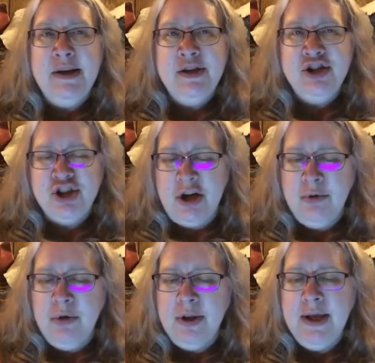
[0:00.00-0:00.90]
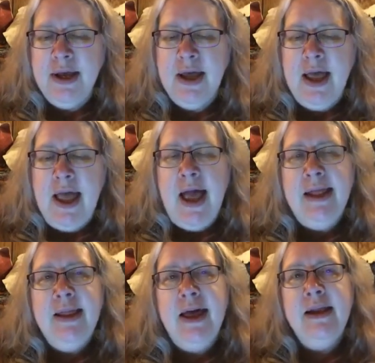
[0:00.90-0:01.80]
uh, it moved into a
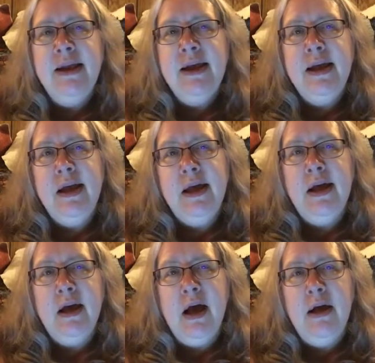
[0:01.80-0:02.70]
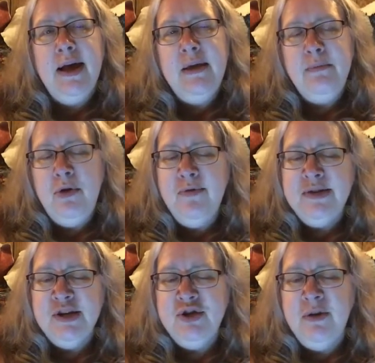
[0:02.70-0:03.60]
focus on a on
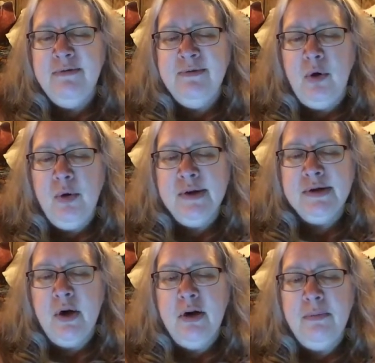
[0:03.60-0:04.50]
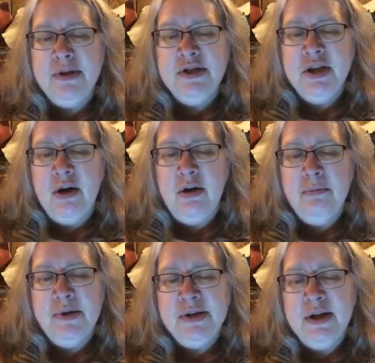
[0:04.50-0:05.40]
particular women that we see
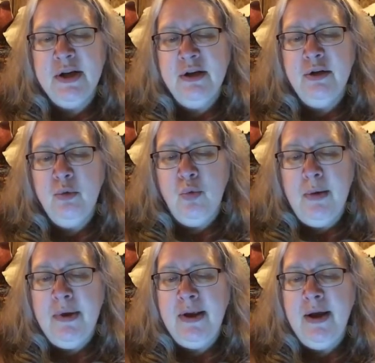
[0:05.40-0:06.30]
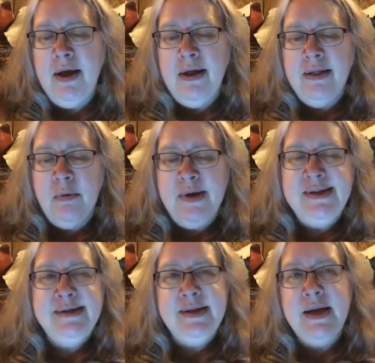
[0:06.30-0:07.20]
in more than one time period.
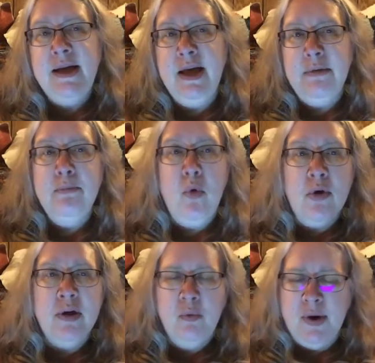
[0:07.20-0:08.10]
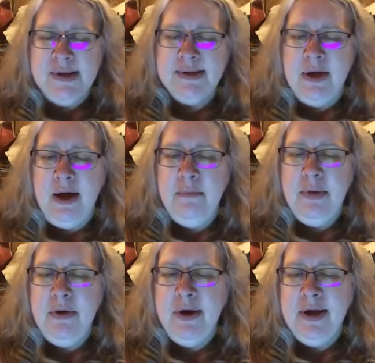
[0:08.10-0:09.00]
These individual
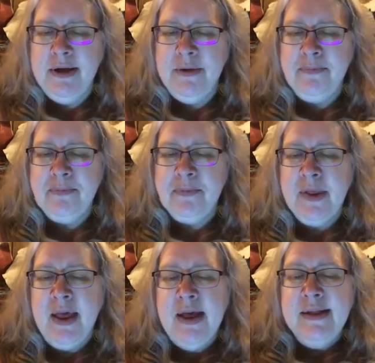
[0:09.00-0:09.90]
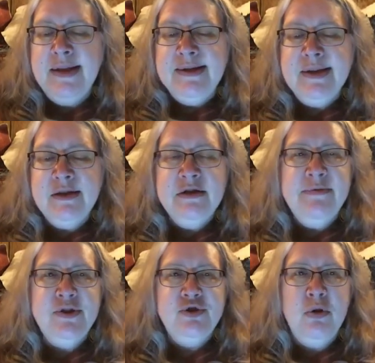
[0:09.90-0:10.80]
women are mostly from higher
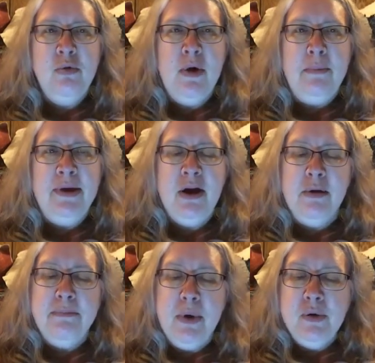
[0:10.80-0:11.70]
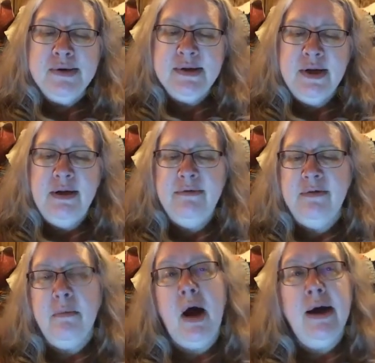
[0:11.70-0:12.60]
social classes, as
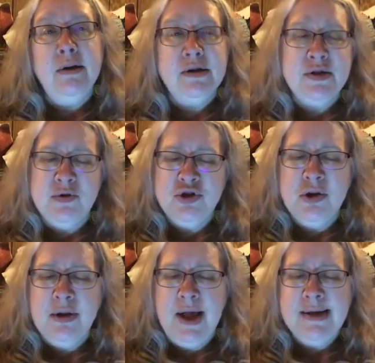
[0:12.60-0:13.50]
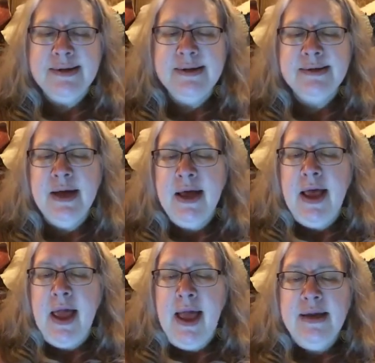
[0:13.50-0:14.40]
more is known about them
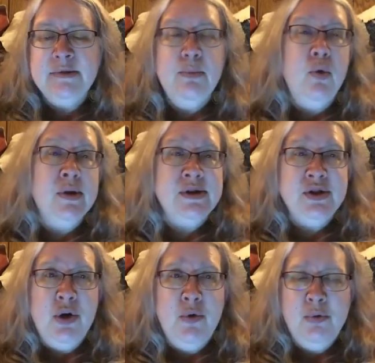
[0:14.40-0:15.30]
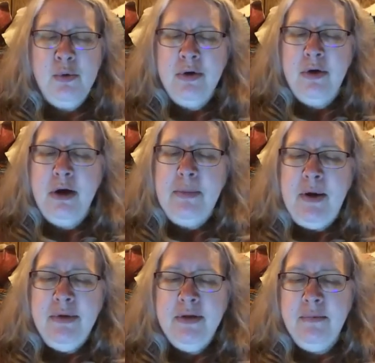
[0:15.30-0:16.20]
and thus available um,
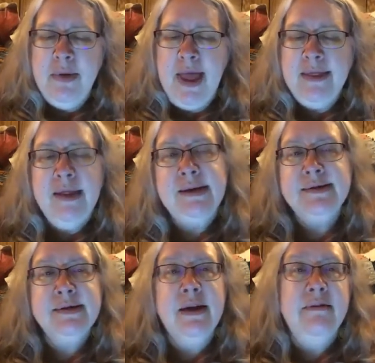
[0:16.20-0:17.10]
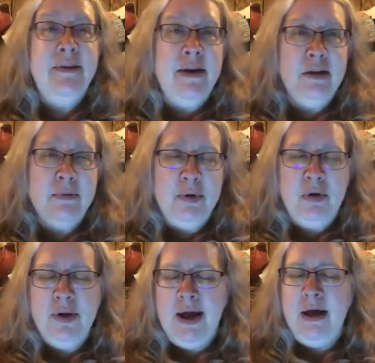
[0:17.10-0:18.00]
in terms of research
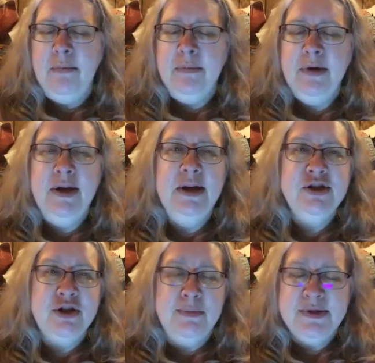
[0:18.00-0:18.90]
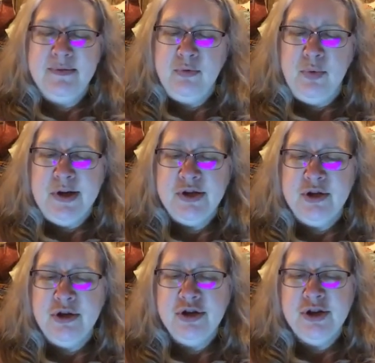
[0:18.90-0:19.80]
information. They include
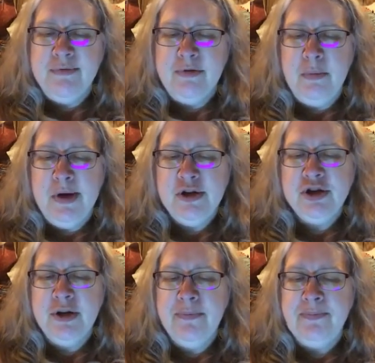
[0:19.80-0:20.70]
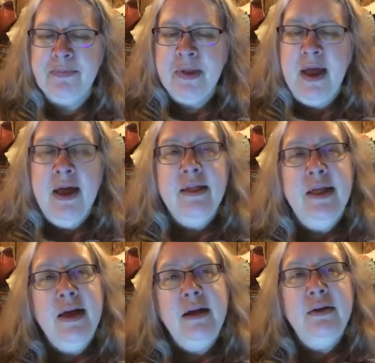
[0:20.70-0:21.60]
women that are active in the
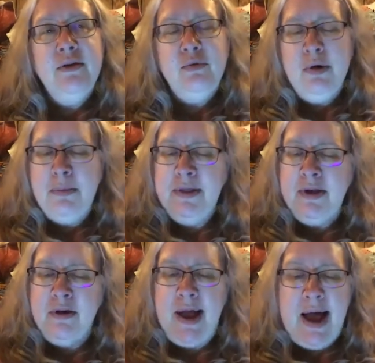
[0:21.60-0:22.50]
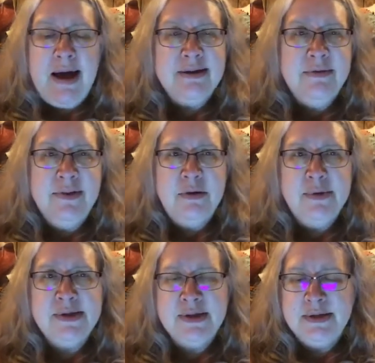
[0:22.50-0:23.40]
resistance, women that are resisting
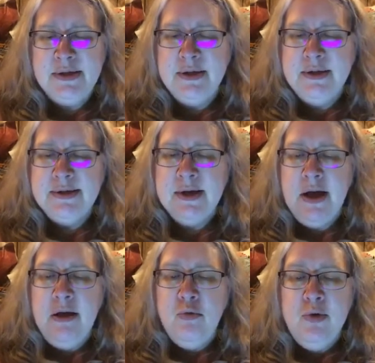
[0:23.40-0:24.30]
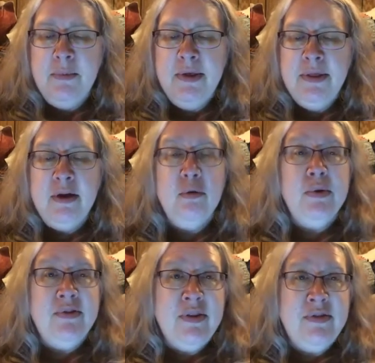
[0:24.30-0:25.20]
in less formal ways,
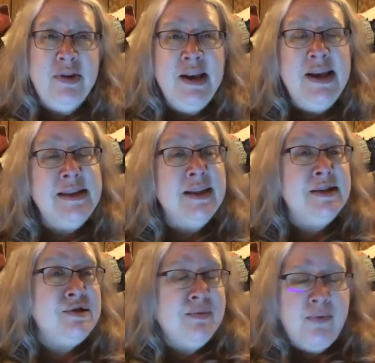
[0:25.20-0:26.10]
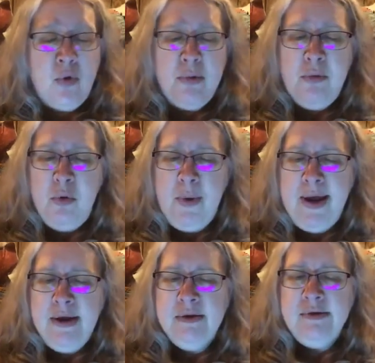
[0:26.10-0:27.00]
and women who collaborated
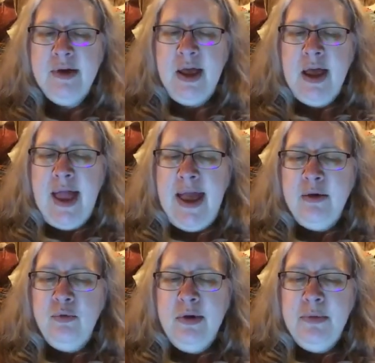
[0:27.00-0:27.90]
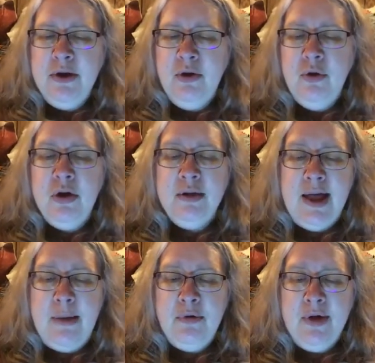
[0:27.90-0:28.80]
at various levels
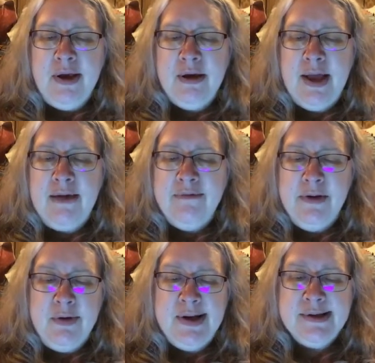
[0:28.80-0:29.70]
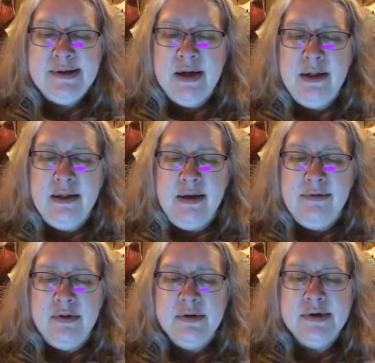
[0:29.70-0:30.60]
and with various degrees of success.